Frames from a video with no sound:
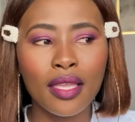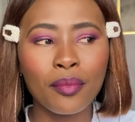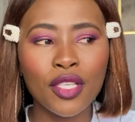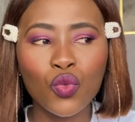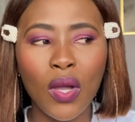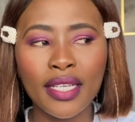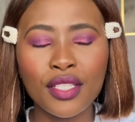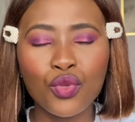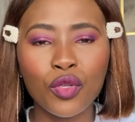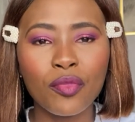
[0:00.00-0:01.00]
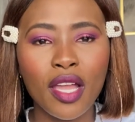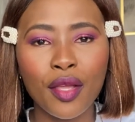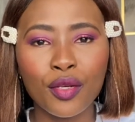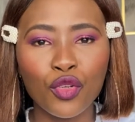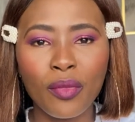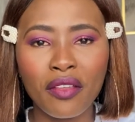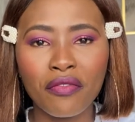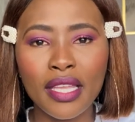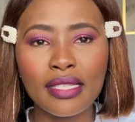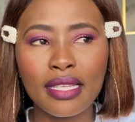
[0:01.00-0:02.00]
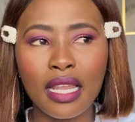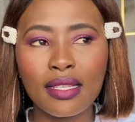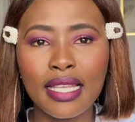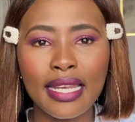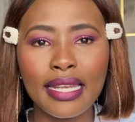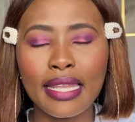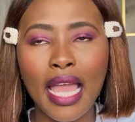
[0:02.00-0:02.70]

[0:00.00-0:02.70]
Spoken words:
Miss Wandy taught me how to do my face and now suddenly